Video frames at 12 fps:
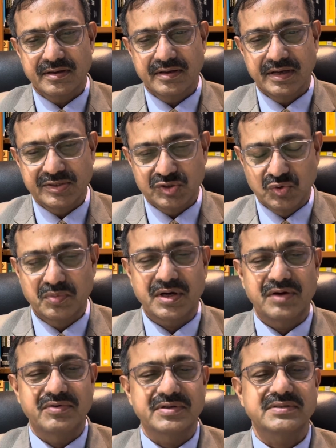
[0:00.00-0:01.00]
assumed
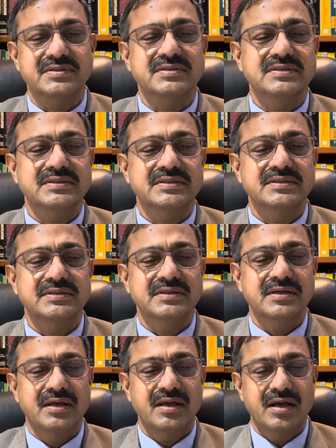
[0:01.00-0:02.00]
tremors,
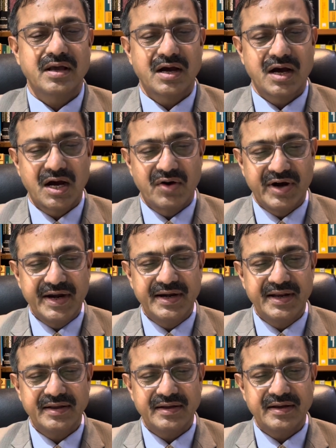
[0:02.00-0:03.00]

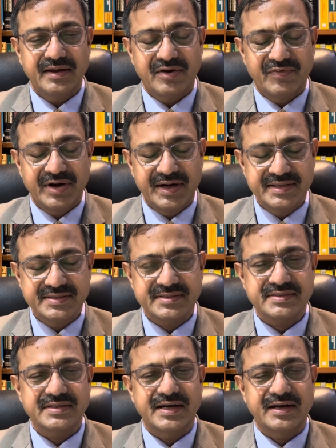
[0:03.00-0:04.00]

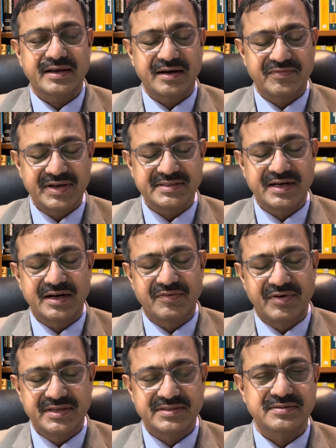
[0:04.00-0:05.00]
avoidance and confession and
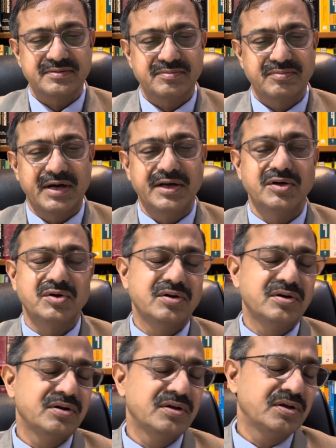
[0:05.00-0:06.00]
avoidance by
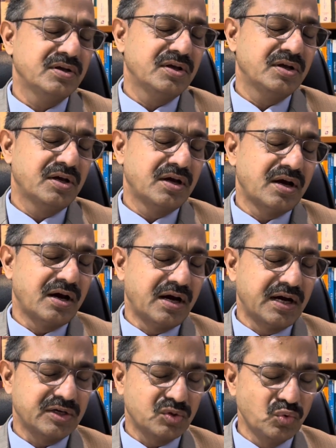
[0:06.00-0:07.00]

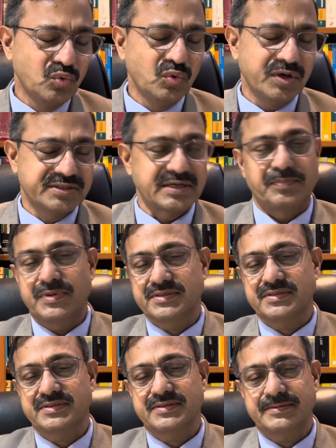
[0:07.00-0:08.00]
two
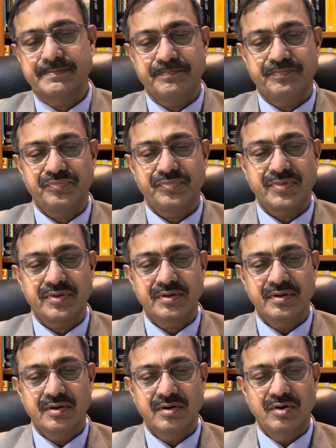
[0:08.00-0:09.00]
examples
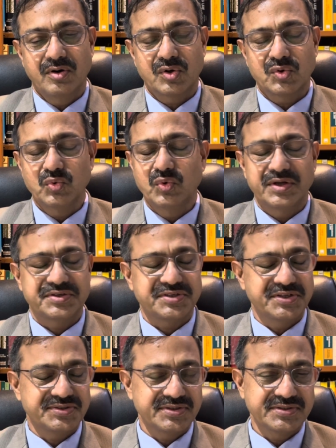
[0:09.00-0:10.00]
or two
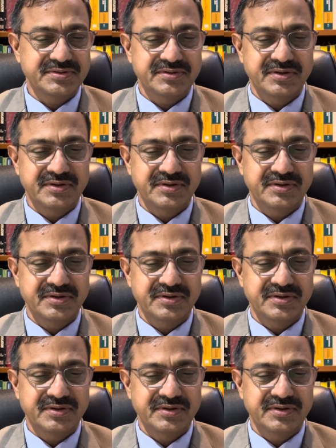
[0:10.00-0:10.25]
illustrations.